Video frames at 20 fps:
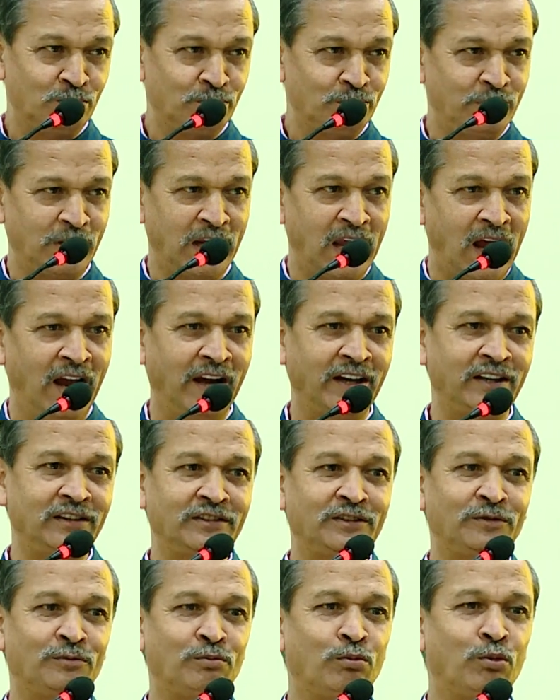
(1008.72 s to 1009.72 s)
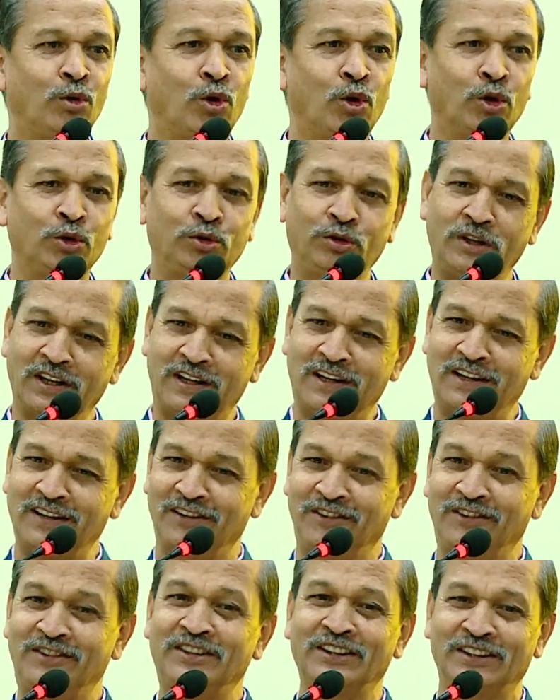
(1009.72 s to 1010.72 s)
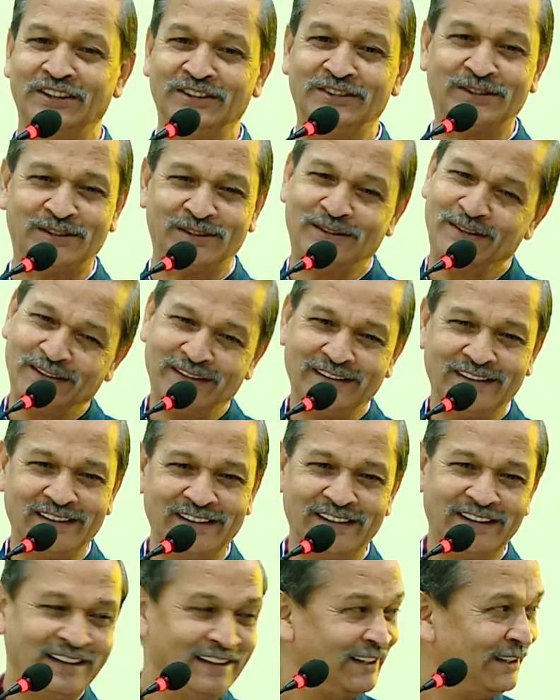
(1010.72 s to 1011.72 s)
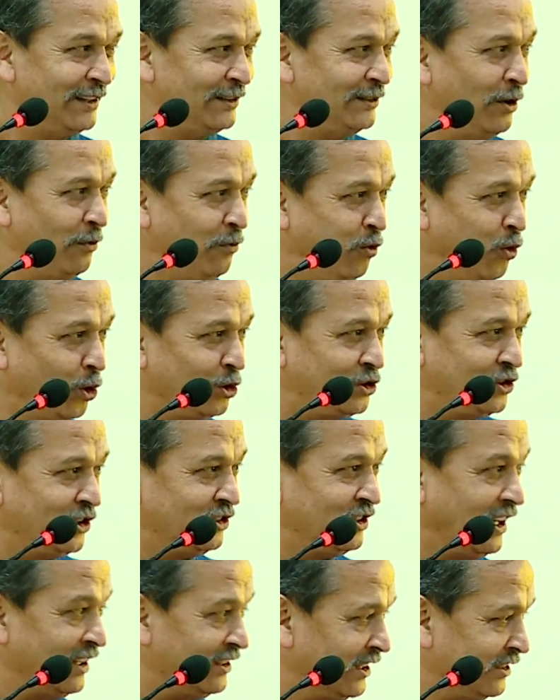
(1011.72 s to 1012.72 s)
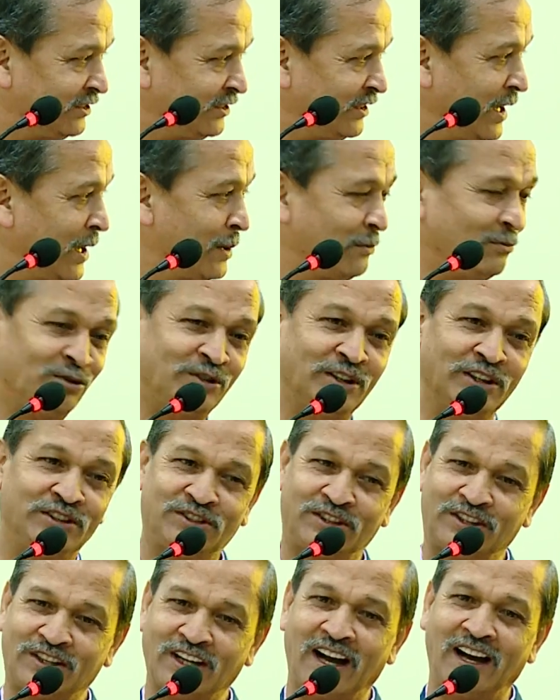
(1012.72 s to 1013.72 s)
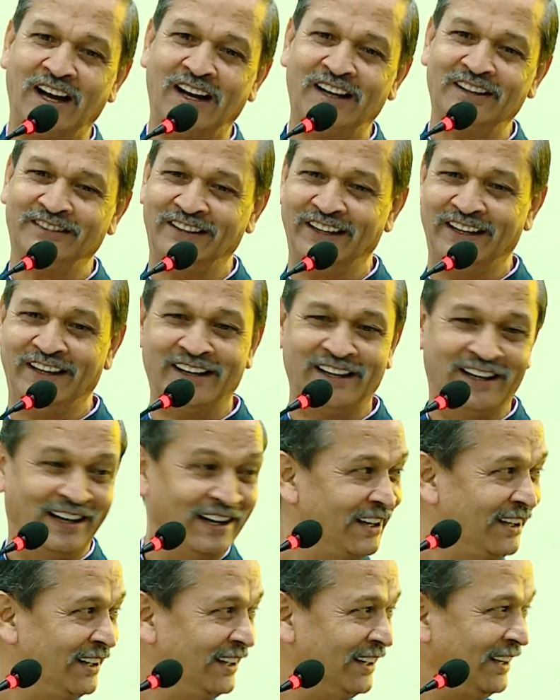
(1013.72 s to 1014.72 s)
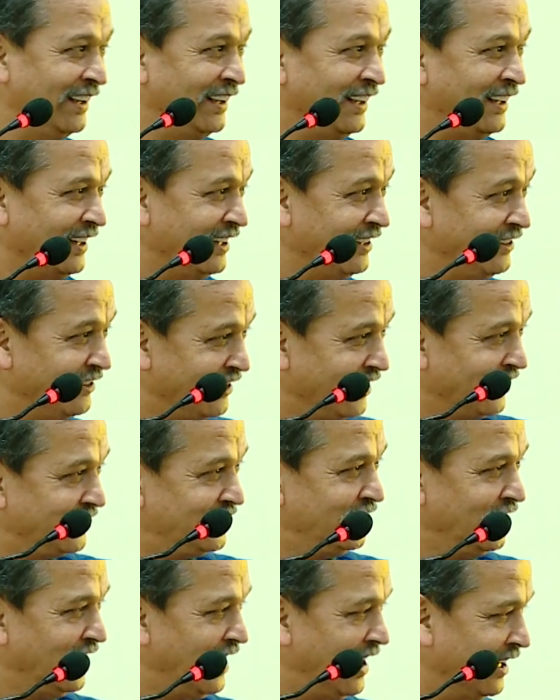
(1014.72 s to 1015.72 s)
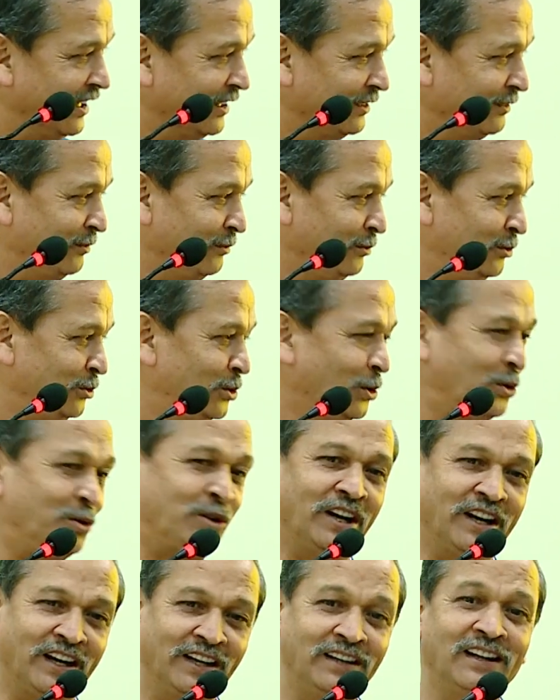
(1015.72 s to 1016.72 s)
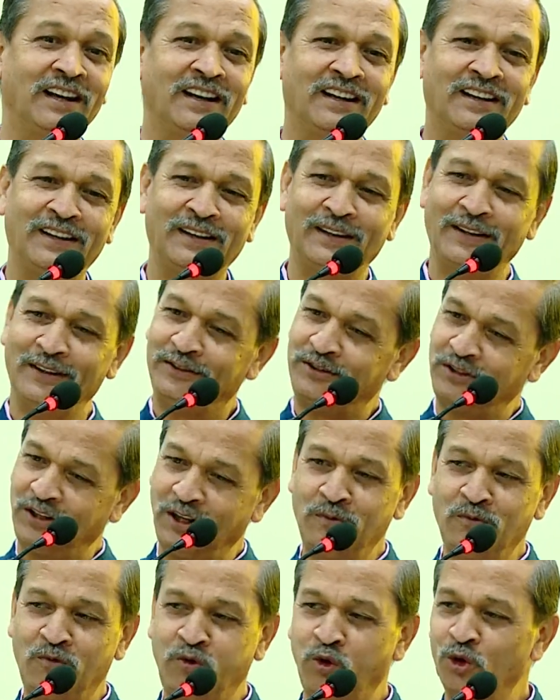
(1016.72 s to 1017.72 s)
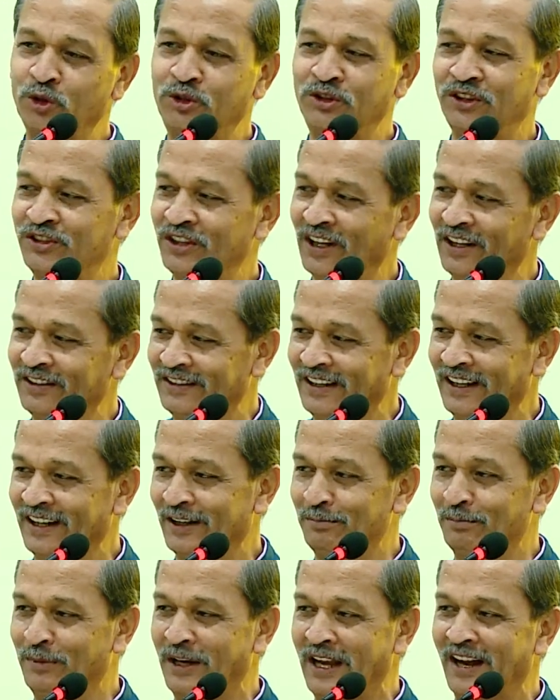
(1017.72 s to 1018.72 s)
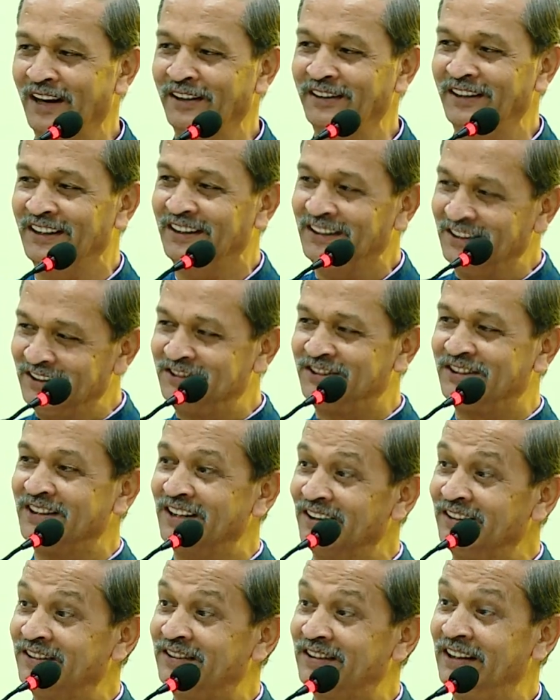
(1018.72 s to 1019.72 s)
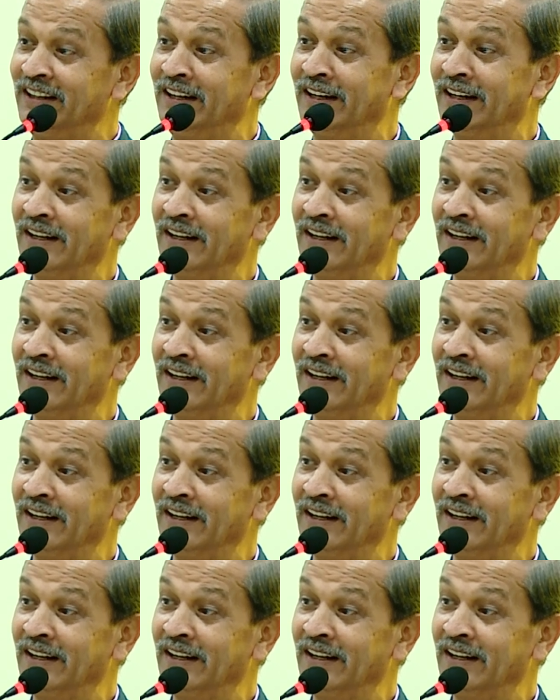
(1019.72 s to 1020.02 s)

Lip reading: behind both the countries, the forces are the same which are there in Russia and Ukraine. Same forces are there behind each country.